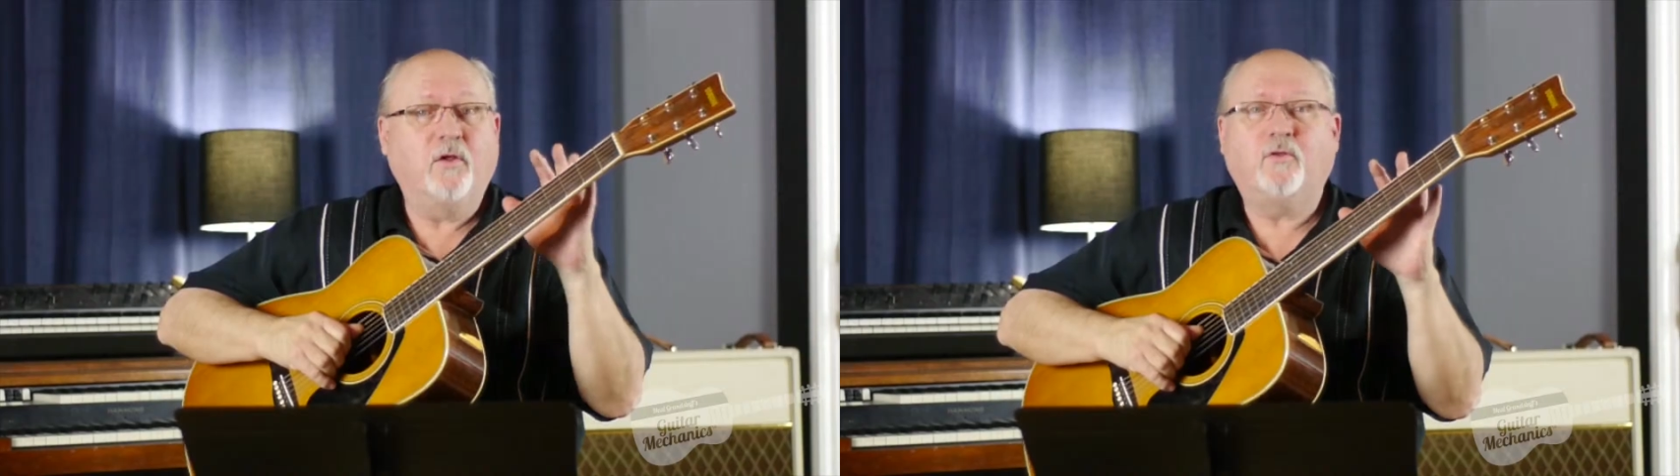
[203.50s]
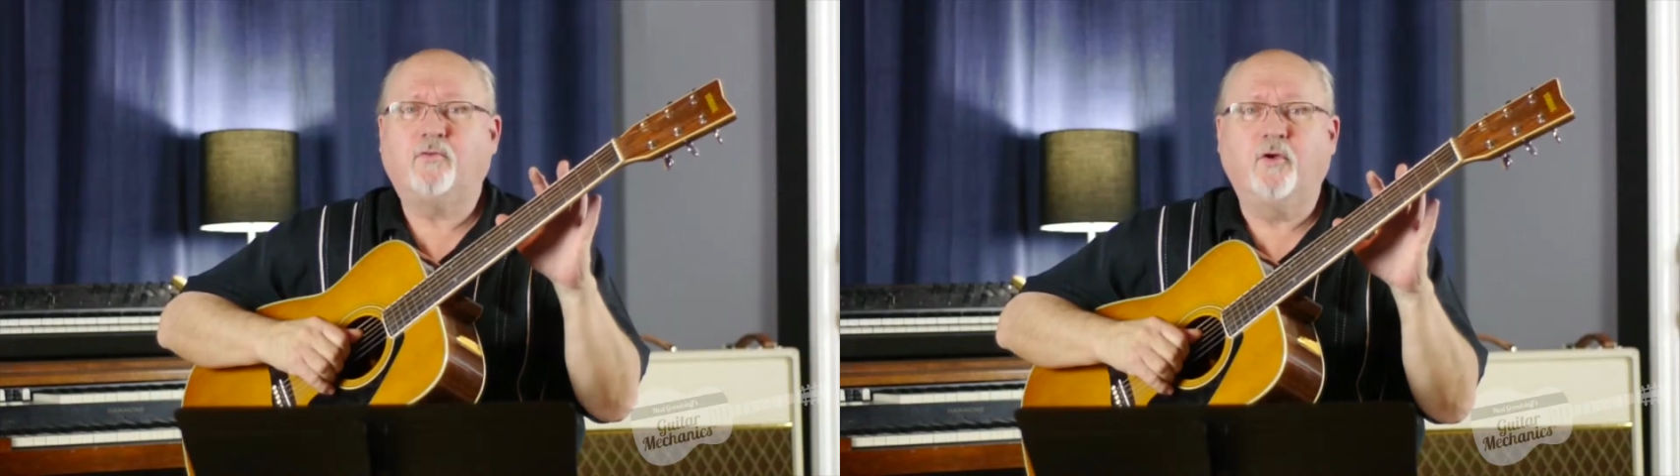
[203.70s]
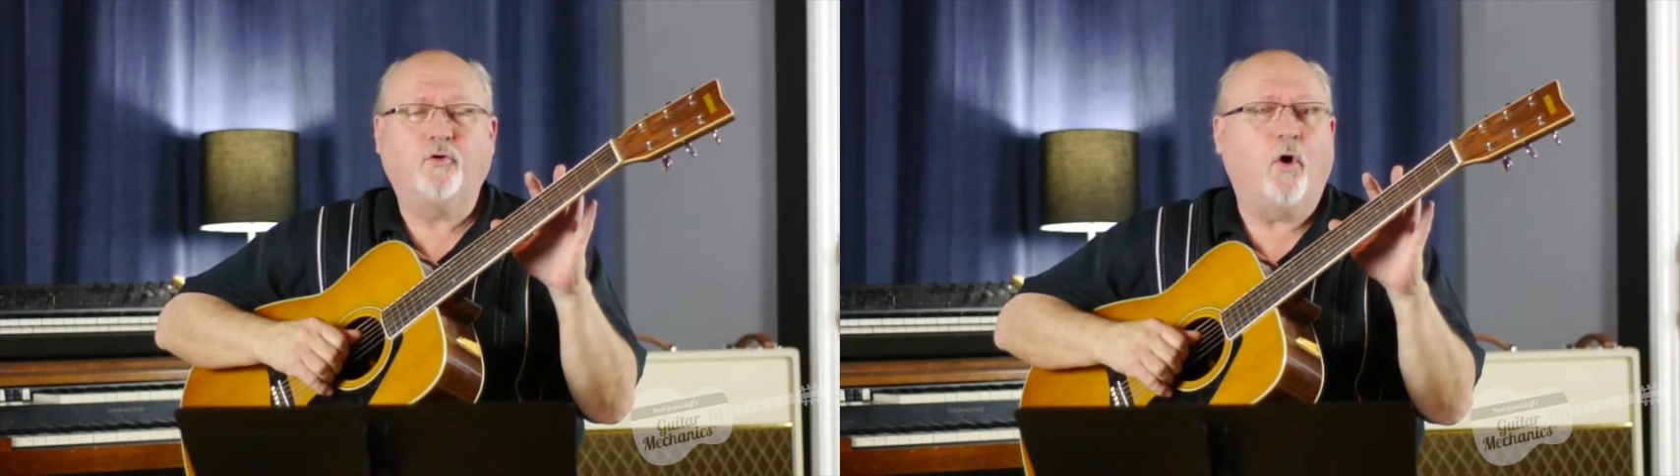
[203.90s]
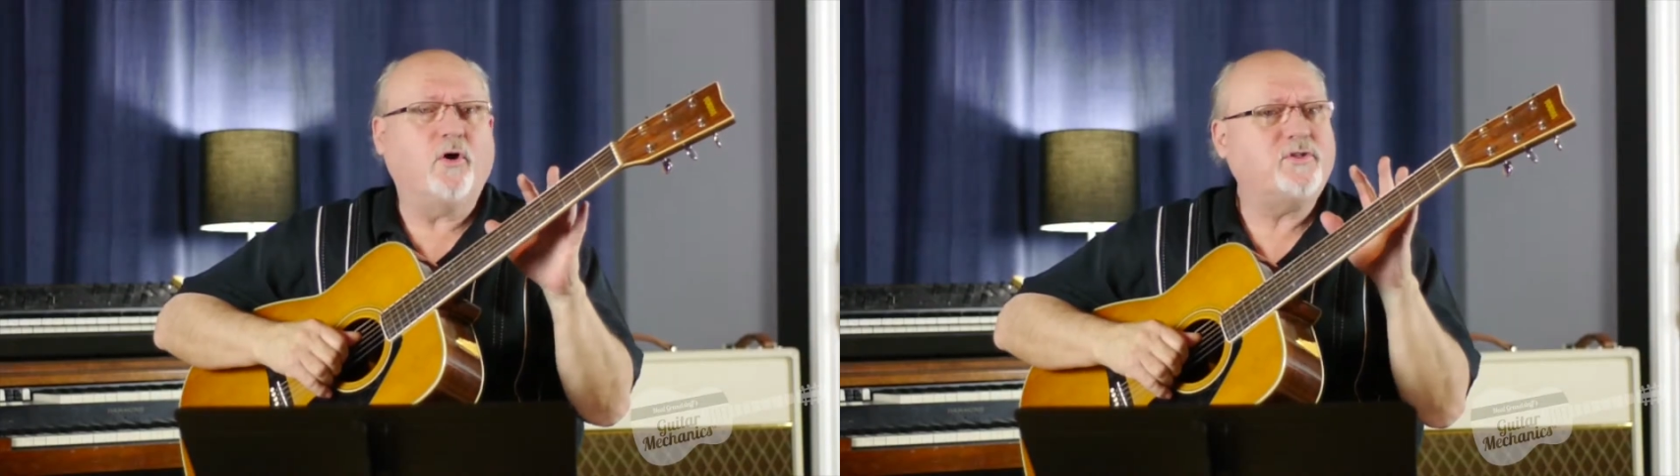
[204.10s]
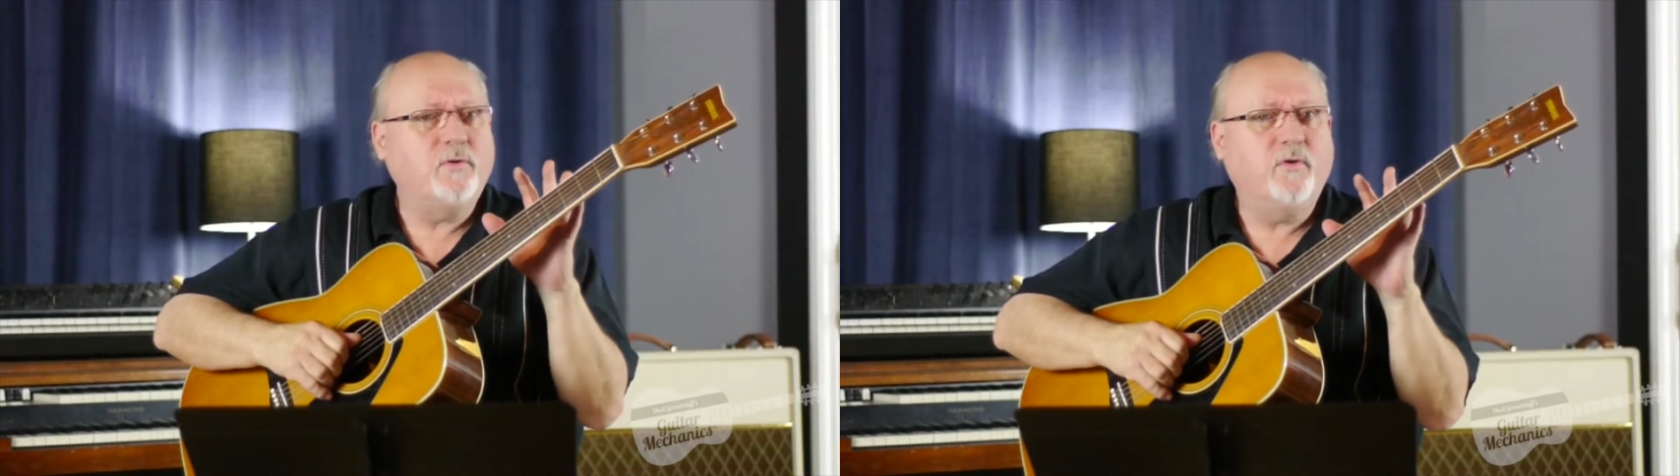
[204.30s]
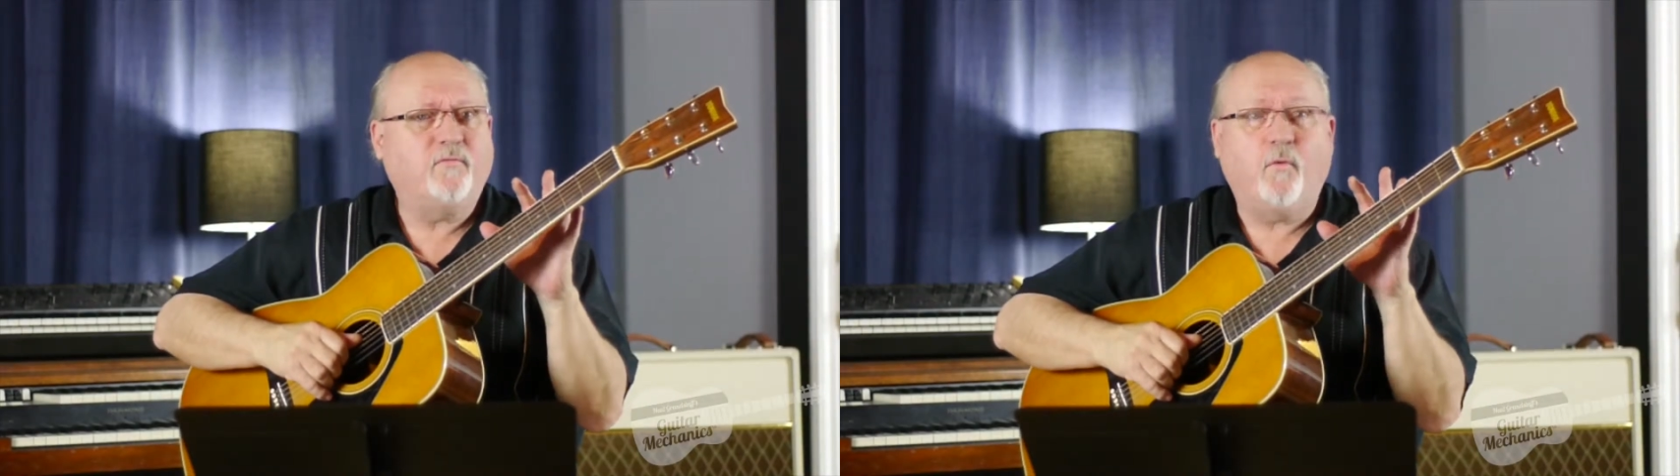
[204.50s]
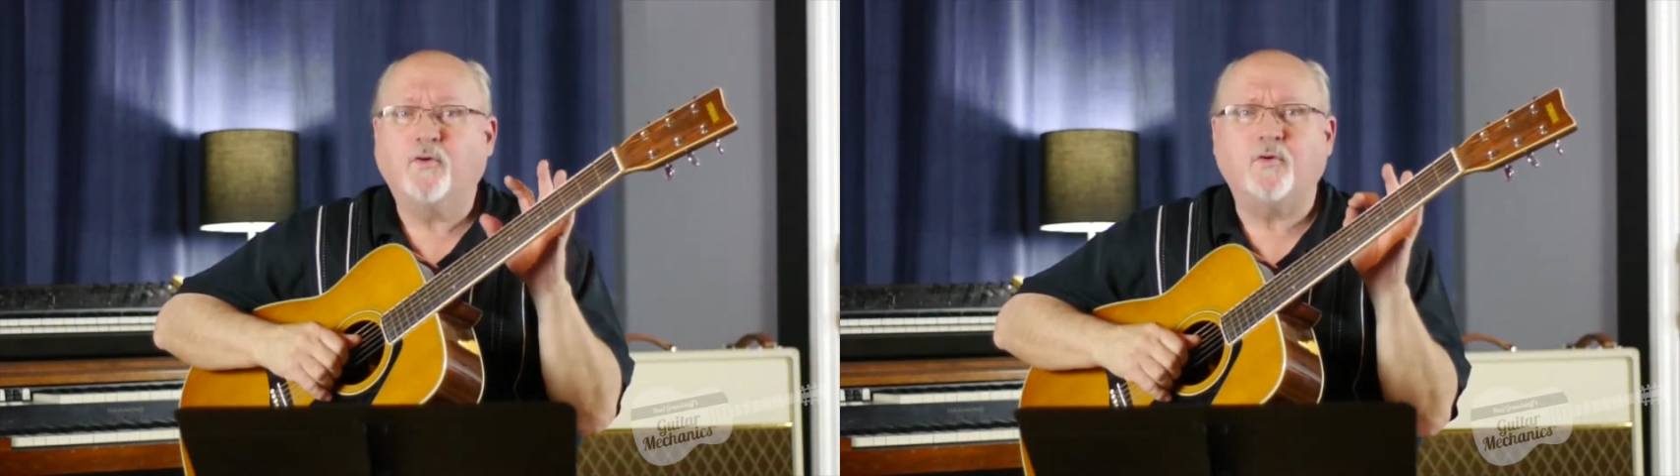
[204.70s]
the guitar is tuned in 4,